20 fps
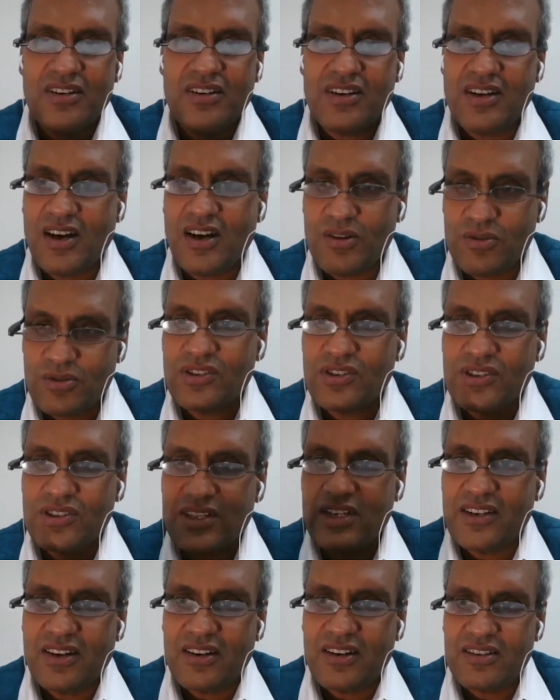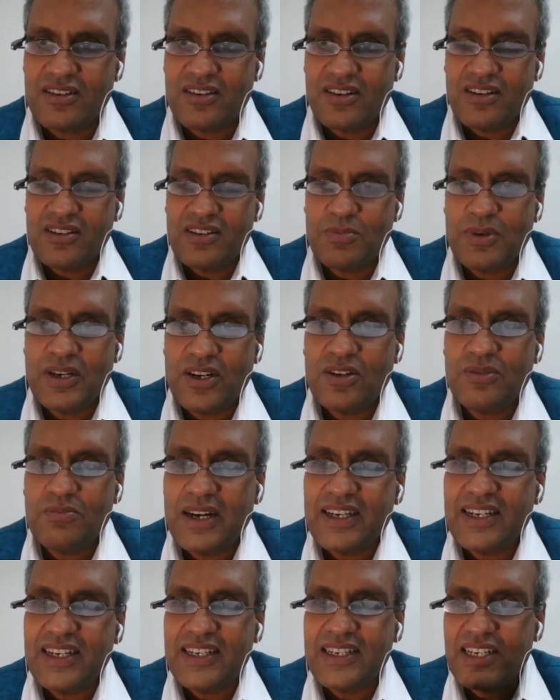houses that are spread out,
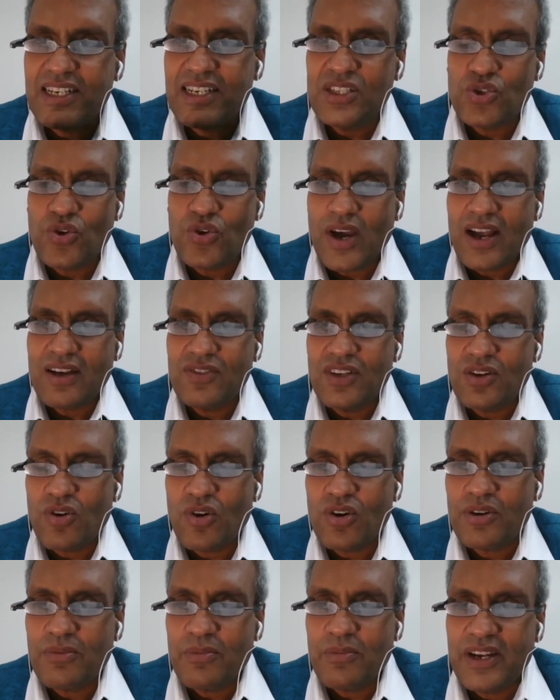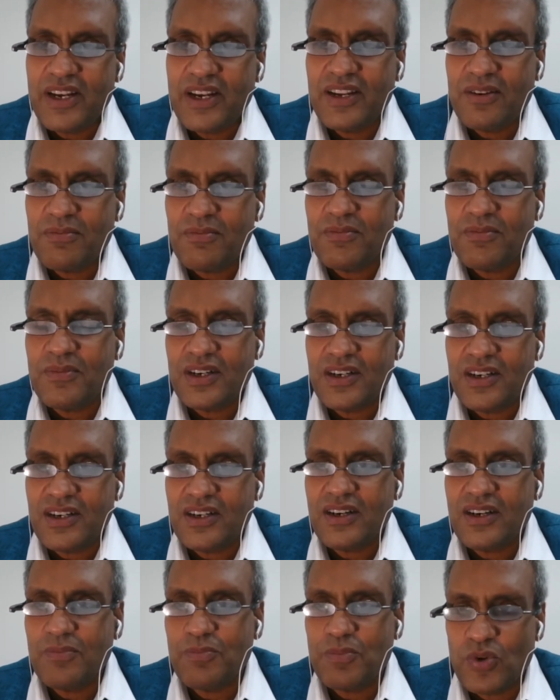but it needs to have the condominium
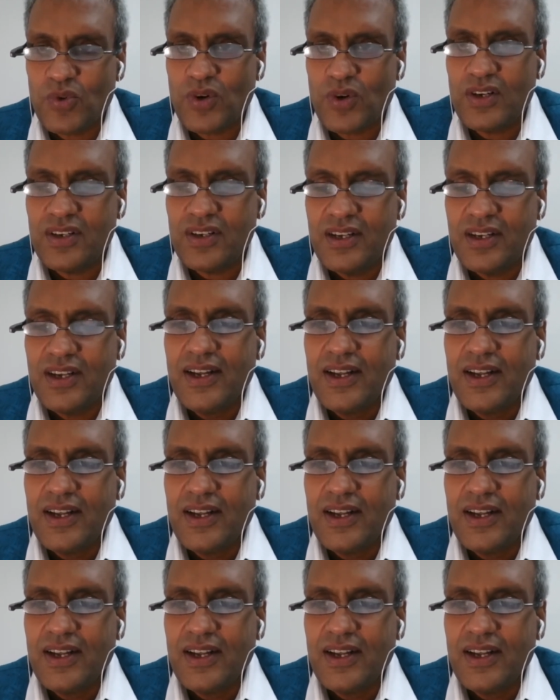approval.